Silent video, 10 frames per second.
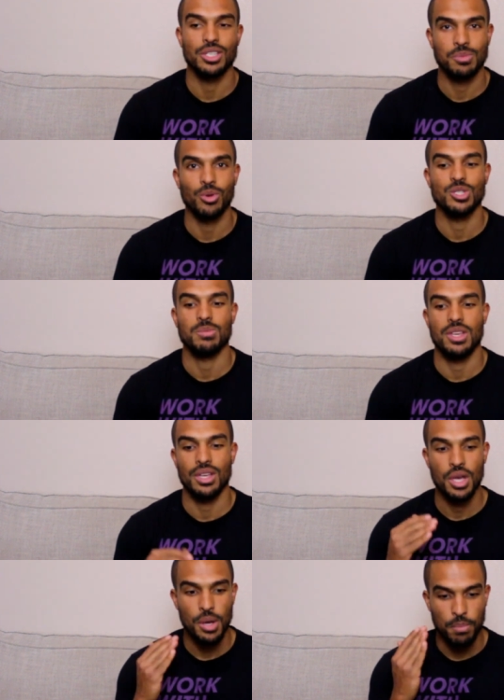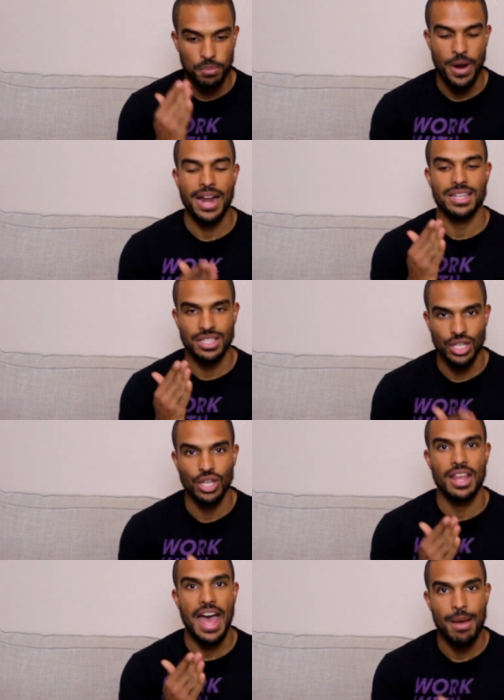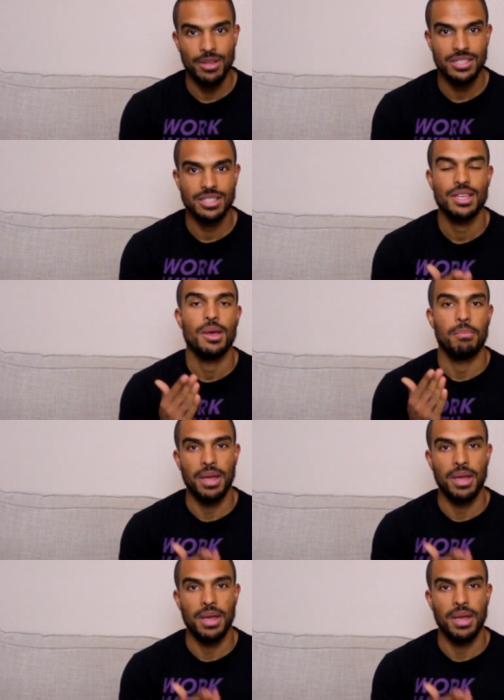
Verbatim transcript: It's supposed to be practicing good habits,